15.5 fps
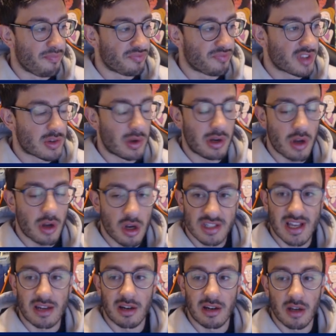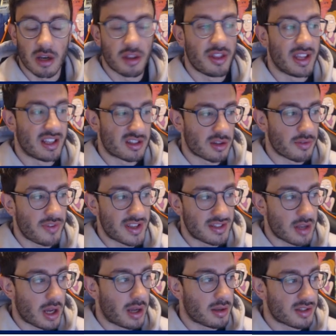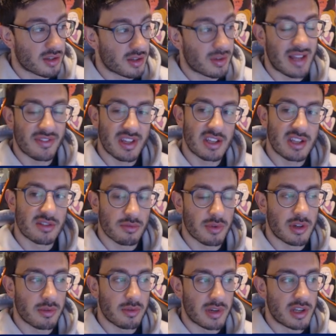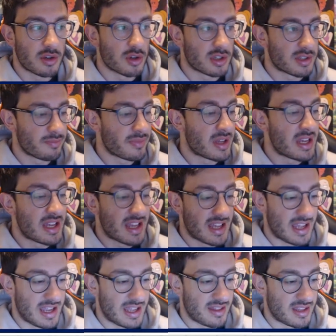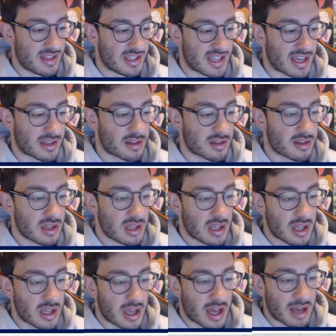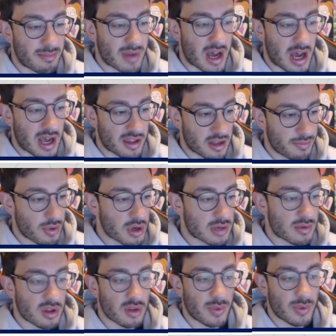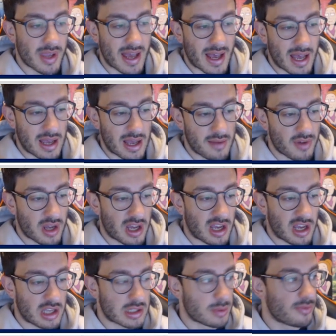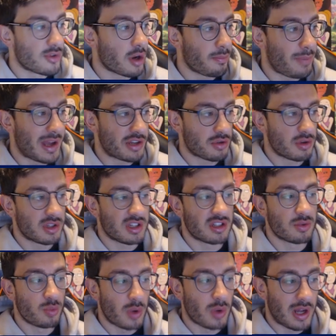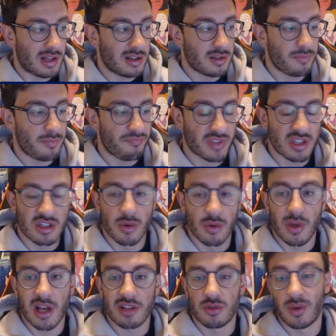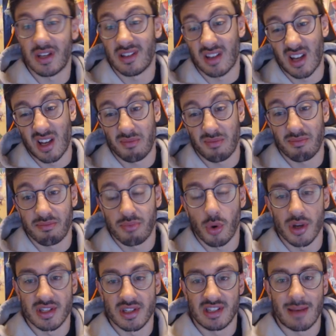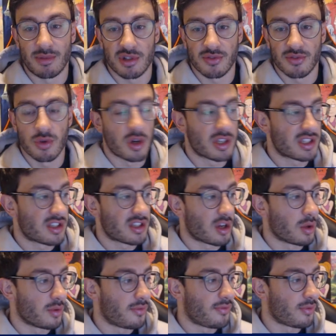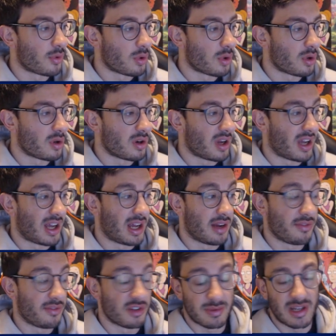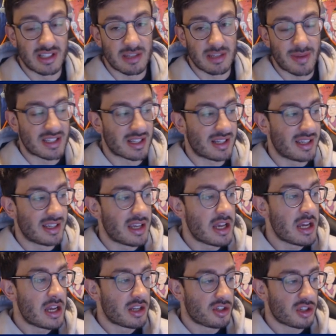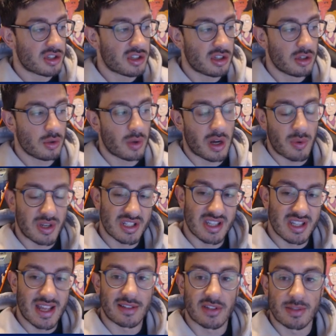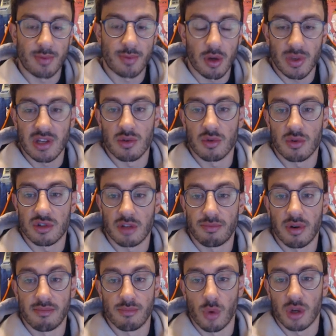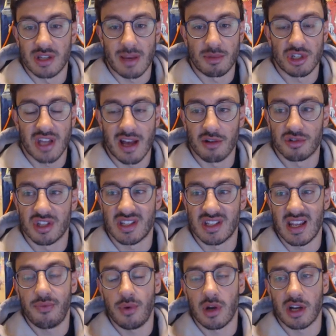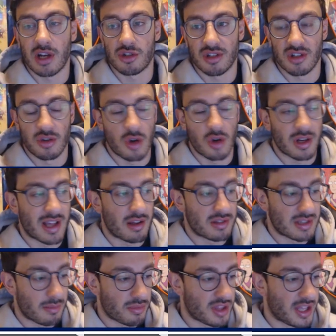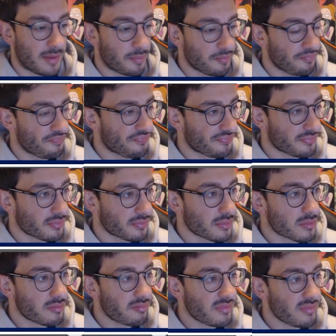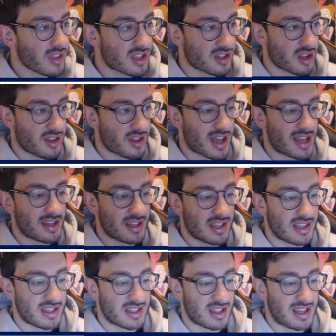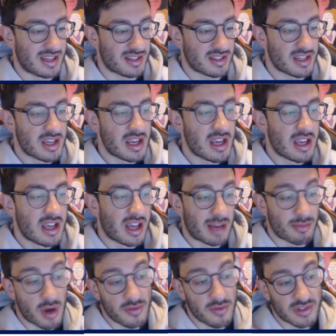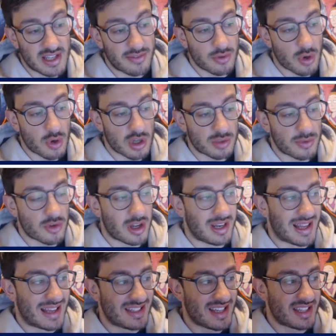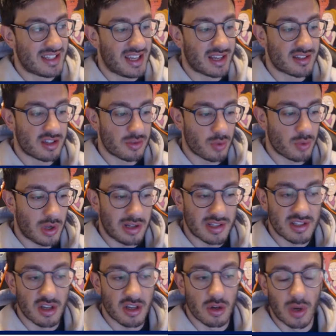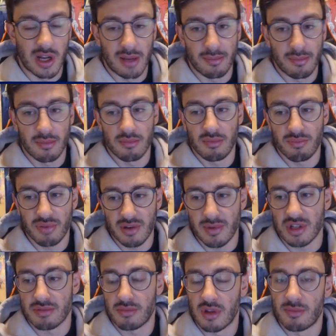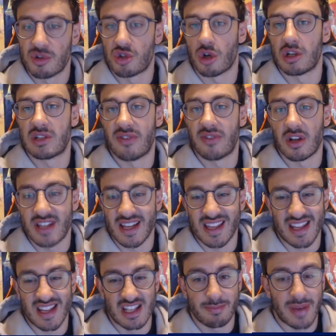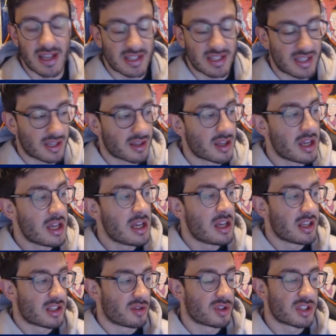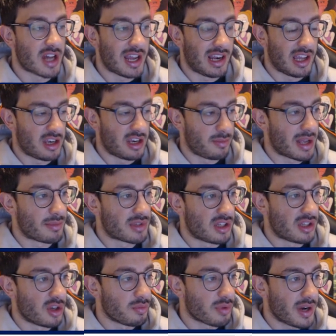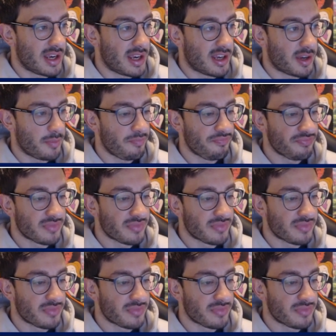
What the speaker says: So it locks out a lot of things. So Klefki is really, really good in this deck. Other Pokemon that we have, so we've got Pecharunt as well. So we are doing poison damage, of course, so for its ability basically. Just to, when it's in the active spot, we can also put more damage counters if we are trying to knock out something. So that is that. Obviously, of course, we've got Latias EX as well, so pretty much the majority of our deck is basic, so Skyliner becomes a no-brainer.